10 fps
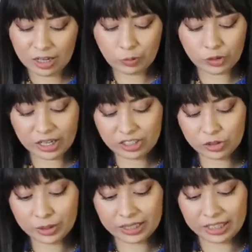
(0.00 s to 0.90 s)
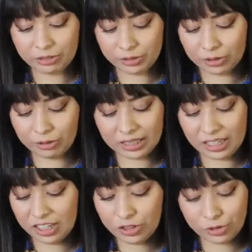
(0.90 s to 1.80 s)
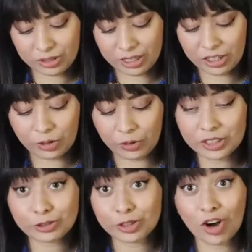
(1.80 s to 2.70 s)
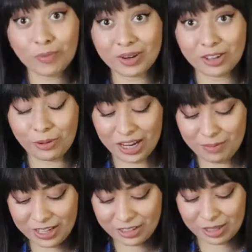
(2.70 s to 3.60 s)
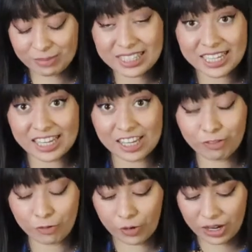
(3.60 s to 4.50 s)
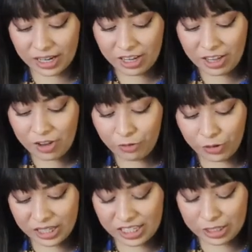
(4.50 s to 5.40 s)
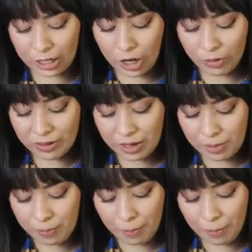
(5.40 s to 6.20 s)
I'm ready to encounter all the issues that are going to come my way, because I'm seeking for His love.